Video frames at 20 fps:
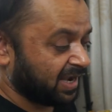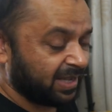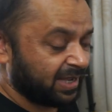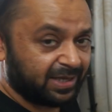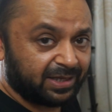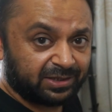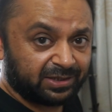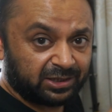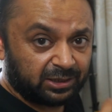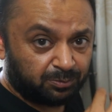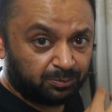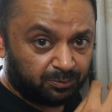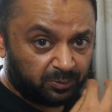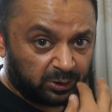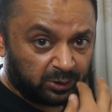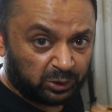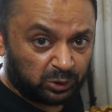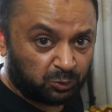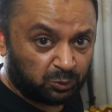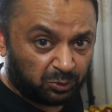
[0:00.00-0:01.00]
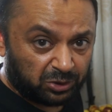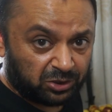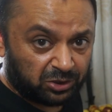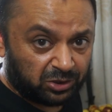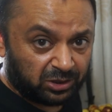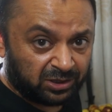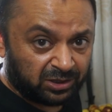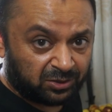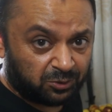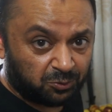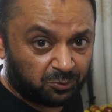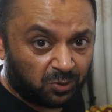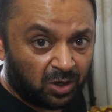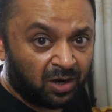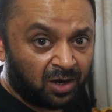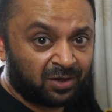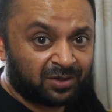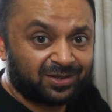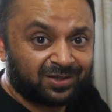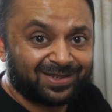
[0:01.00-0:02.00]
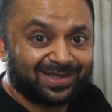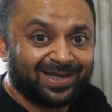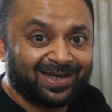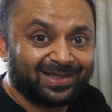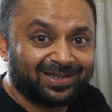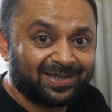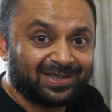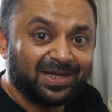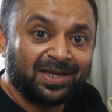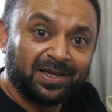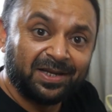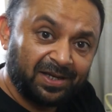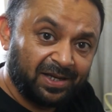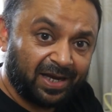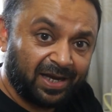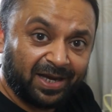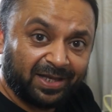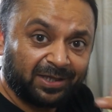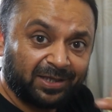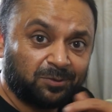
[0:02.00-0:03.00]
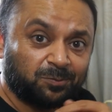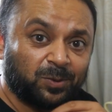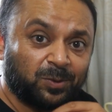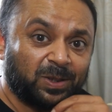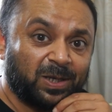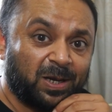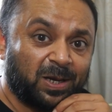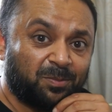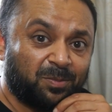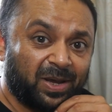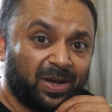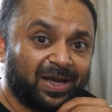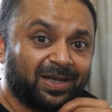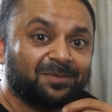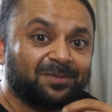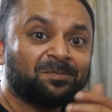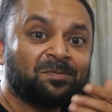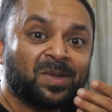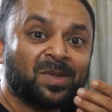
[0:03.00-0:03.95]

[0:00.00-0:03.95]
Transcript: I can simply switch it to R T H and it will come back.